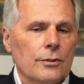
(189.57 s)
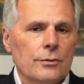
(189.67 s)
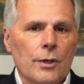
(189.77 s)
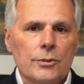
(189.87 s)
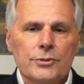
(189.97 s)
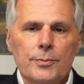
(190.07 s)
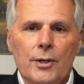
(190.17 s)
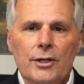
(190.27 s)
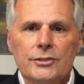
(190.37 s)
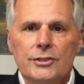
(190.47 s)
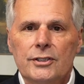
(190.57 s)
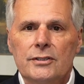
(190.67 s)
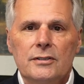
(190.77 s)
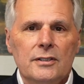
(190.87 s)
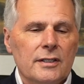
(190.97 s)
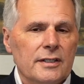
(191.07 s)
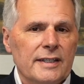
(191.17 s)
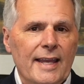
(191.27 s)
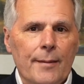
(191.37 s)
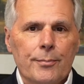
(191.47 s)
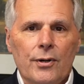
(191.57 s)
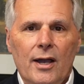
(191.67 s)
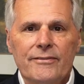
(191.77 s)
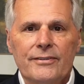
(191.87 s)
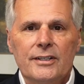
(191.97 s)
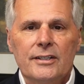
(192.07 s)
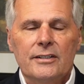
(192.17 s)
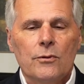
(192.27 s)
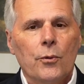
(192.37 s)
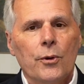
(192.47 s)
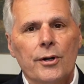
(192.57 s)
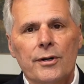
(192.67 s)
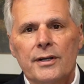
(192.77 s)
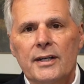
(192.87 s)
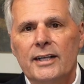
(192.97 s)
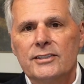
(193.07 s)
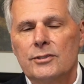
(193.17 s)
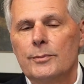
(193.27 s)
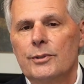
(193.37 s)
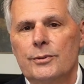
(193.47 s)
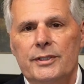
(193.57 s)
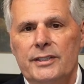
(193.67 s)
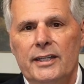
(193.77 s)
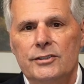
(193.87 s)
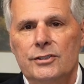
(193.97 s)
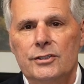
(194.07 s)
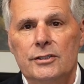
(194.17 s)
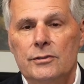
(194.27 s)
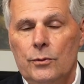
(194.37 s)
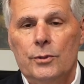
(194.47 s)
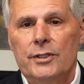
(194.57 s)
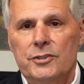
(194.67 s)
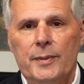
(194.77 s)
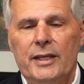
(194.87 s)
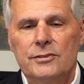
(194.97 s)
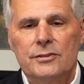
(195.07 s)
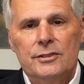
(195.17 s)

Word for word: gross margin, net profit, or customer retention or expansion.